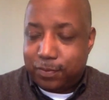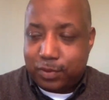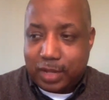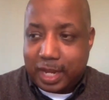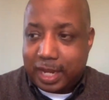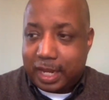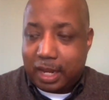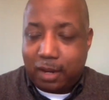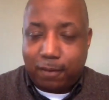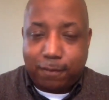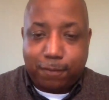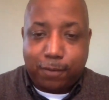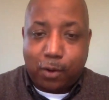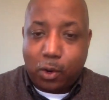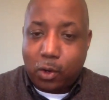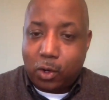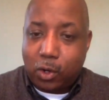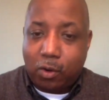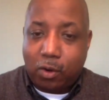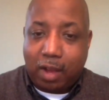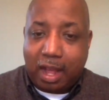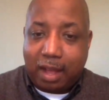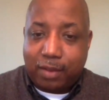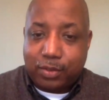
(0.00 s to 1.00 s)
taking
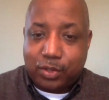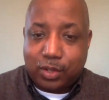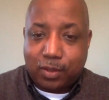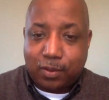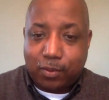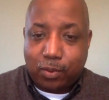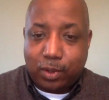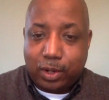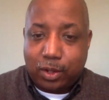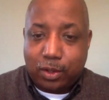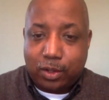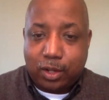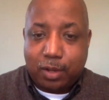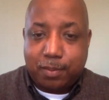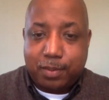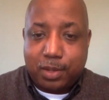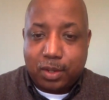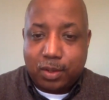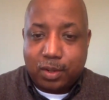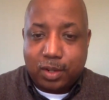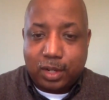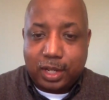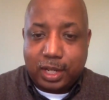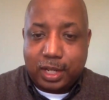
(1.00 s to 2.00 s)
photographs of real
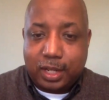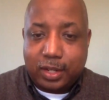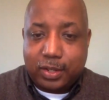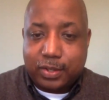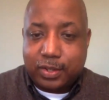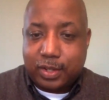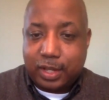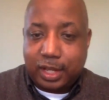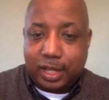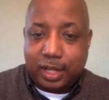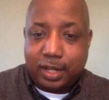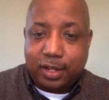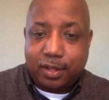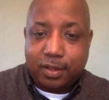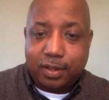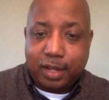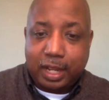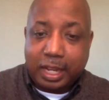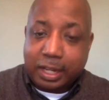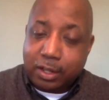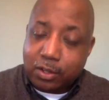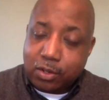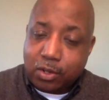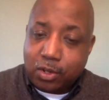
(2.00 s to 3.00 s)
communities in,
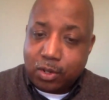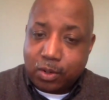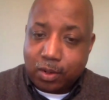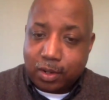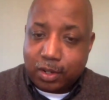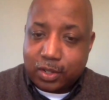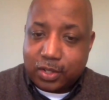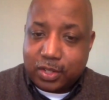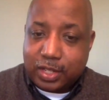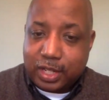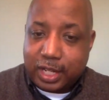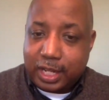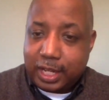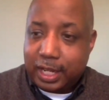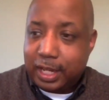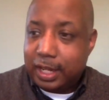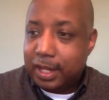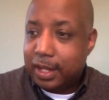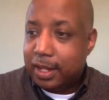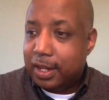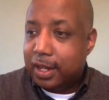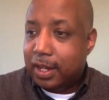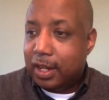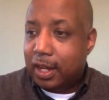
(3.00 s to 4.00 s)
in New York
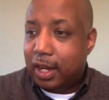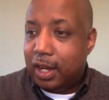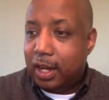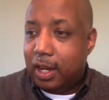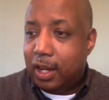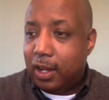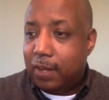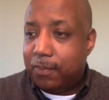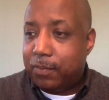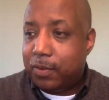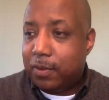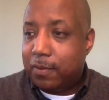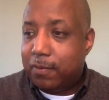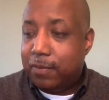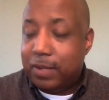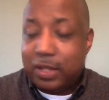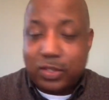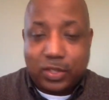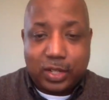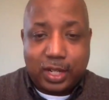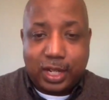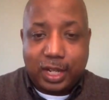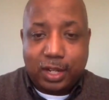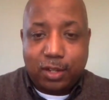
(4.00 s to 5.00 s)
City, um,
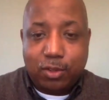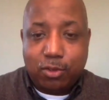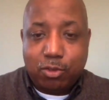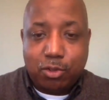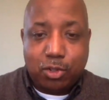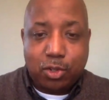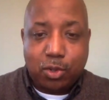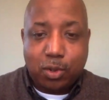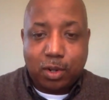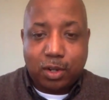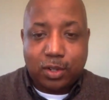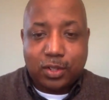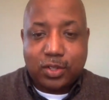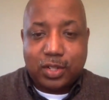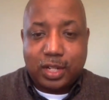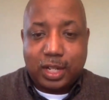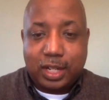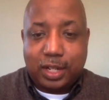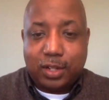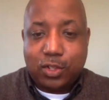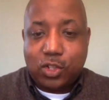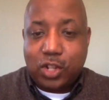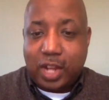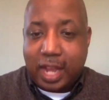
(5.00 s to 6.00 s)
visiting New York
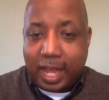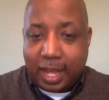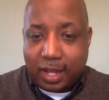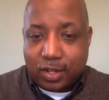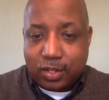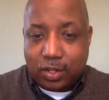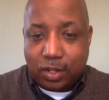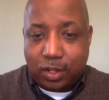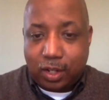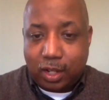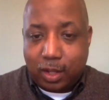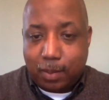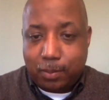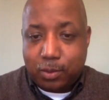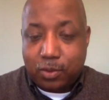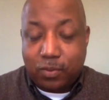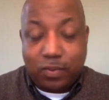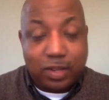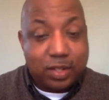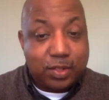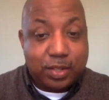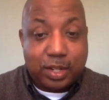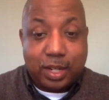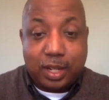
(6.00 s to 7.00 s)
City jazz clubs,
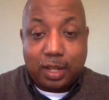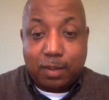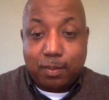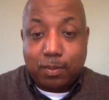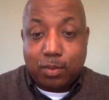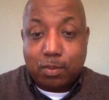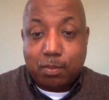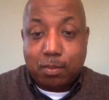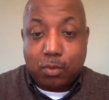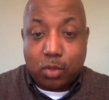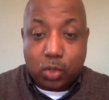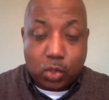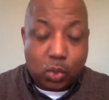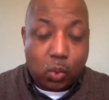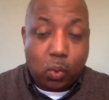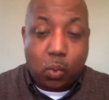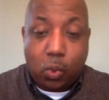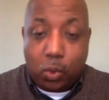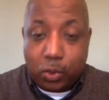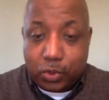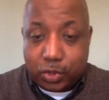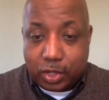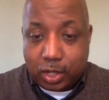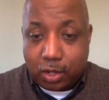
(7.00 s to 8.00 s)
visiting
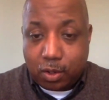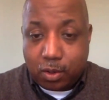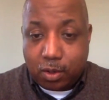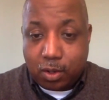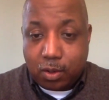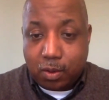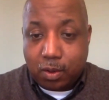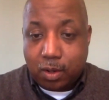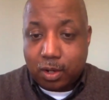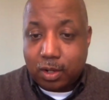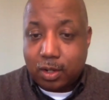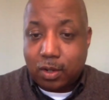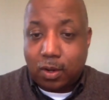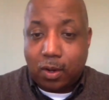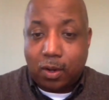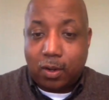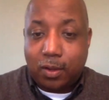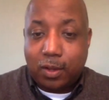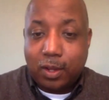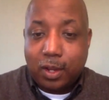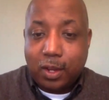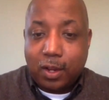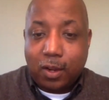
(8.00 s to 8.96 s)
schools in New York. All,